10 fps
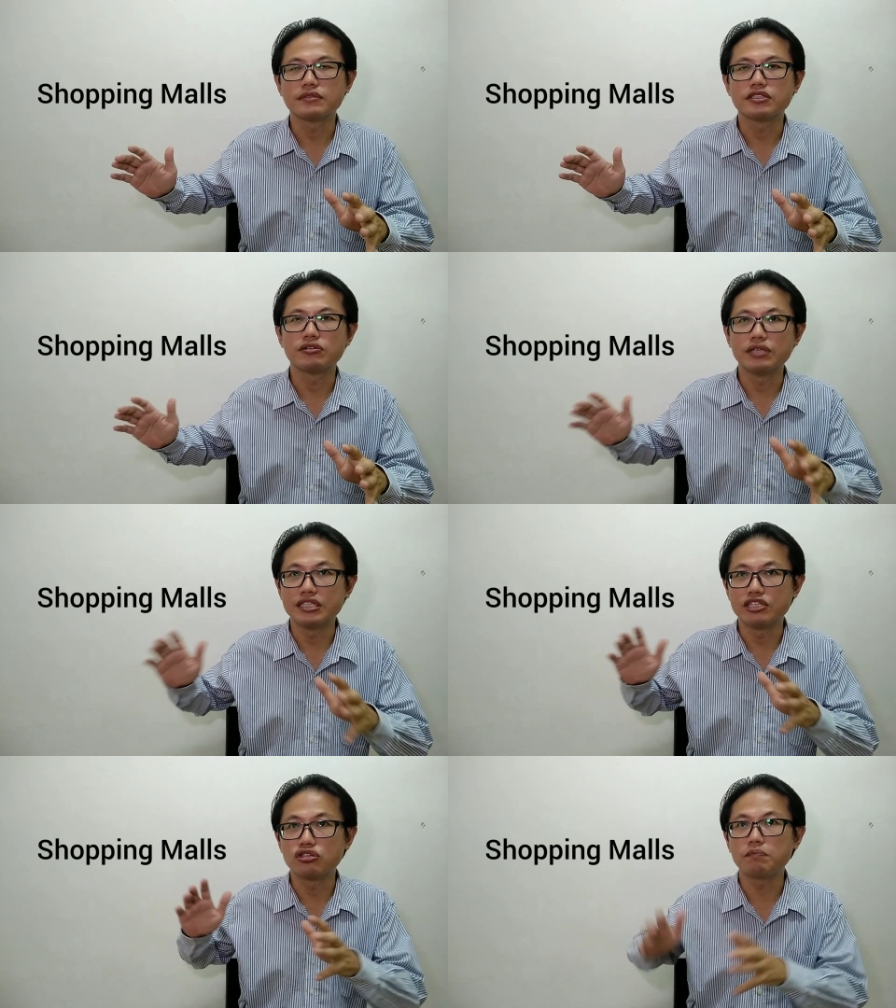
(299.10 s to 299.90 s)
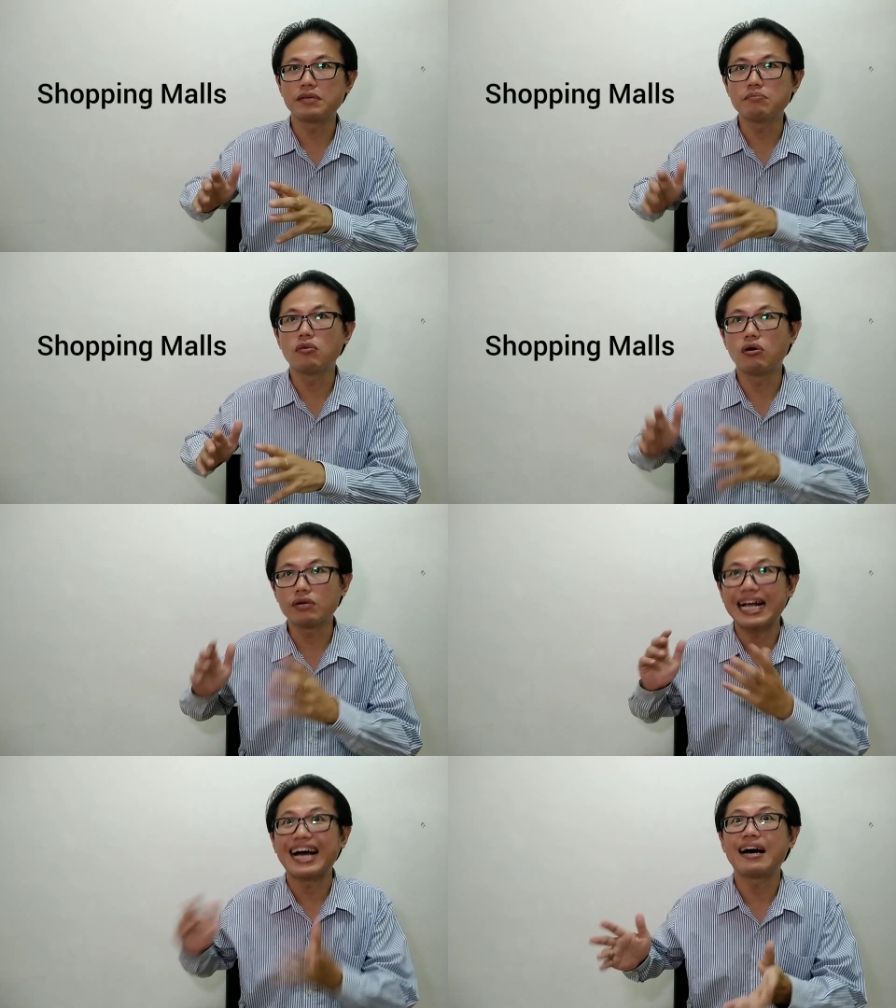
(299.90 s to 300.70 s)
So in the shopping mall
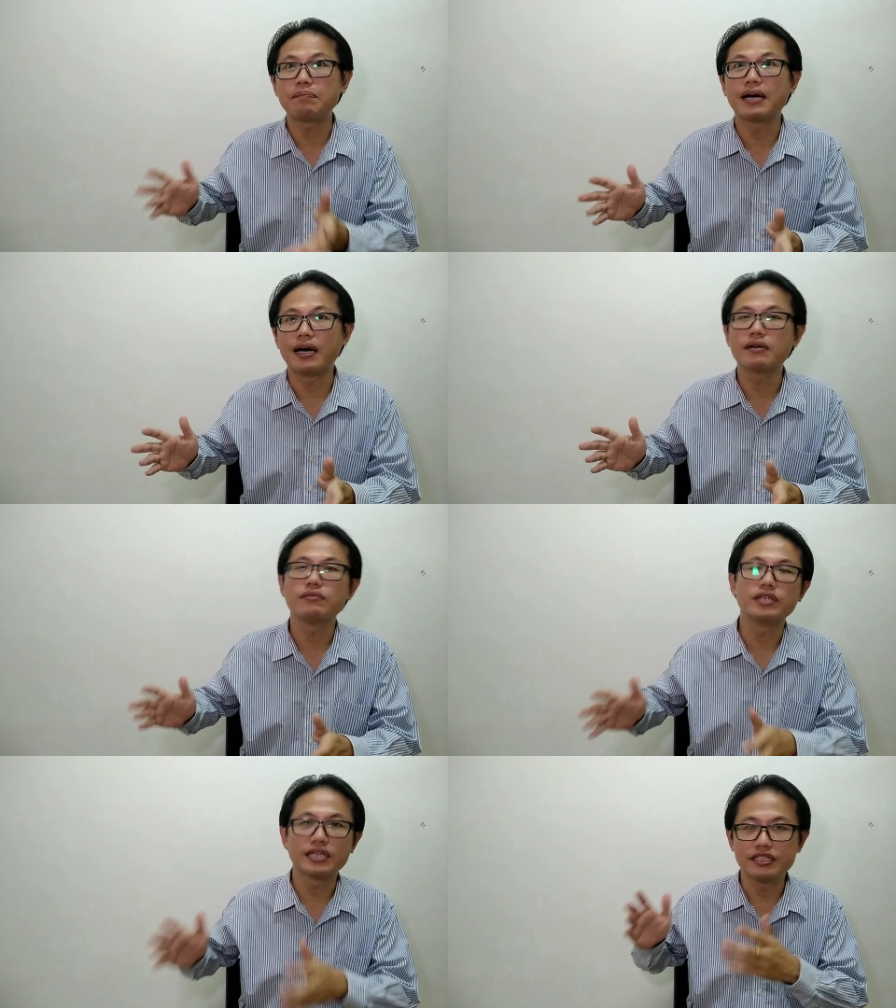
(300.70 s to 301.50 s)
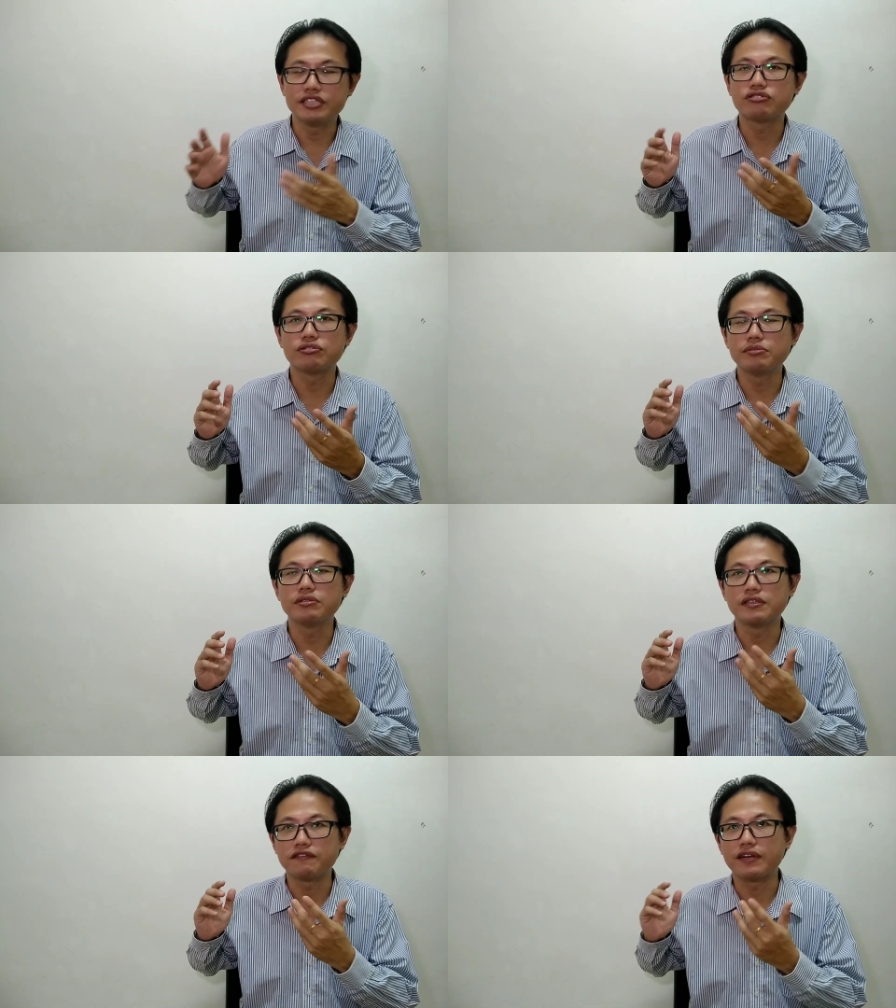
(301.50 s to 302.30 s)
car park, we can
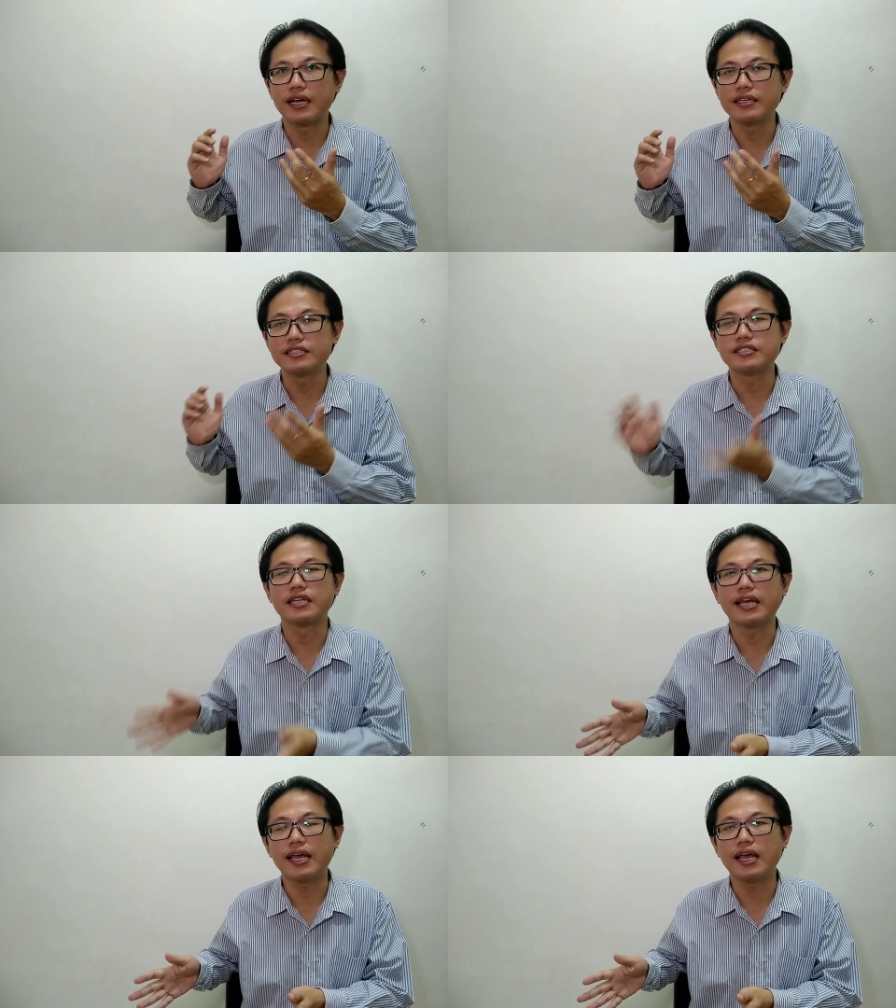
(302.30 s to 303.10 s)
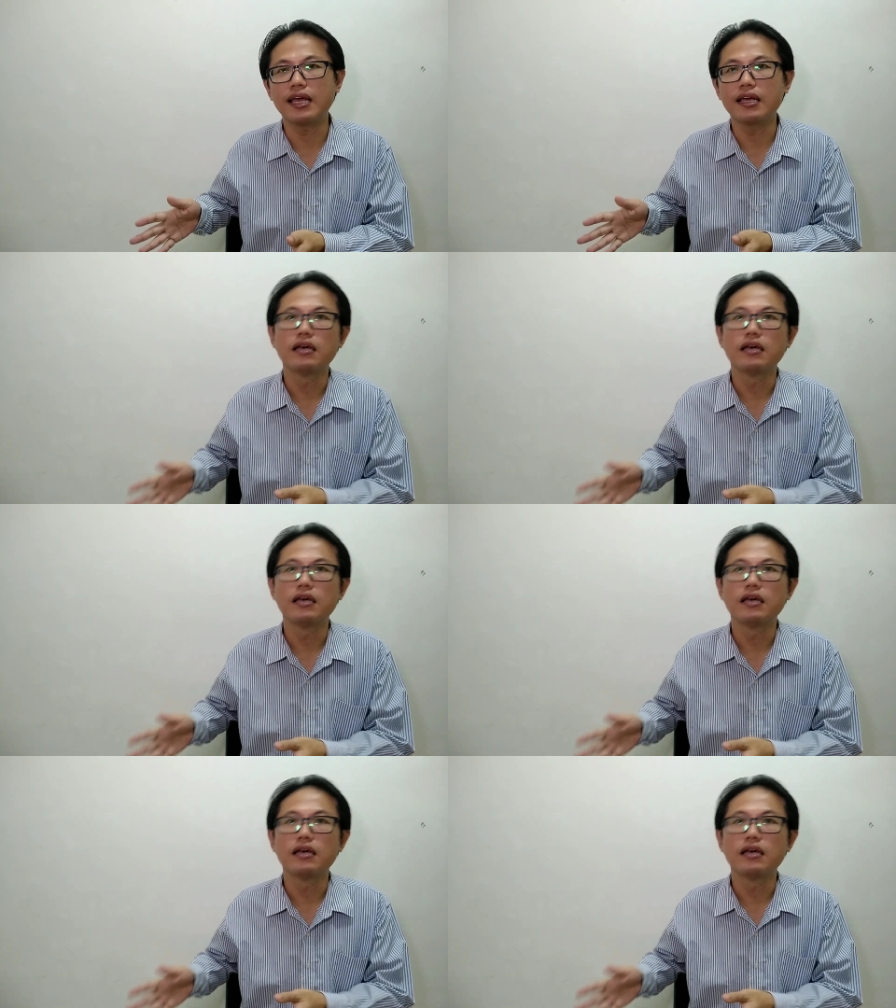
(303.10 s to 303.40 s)
distribute the flyers there,